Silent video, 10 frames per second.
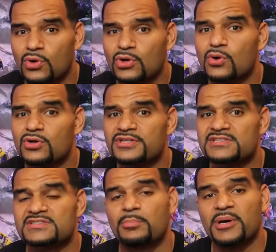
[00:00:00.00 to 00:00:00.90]
We'll call
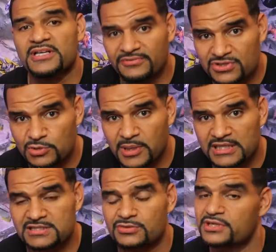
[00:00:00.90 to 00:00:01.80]
these the beneficial
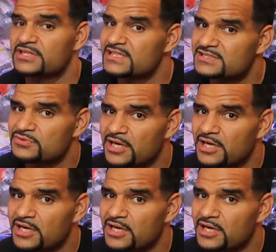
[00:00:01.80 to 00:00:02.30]
bacteria. Easy,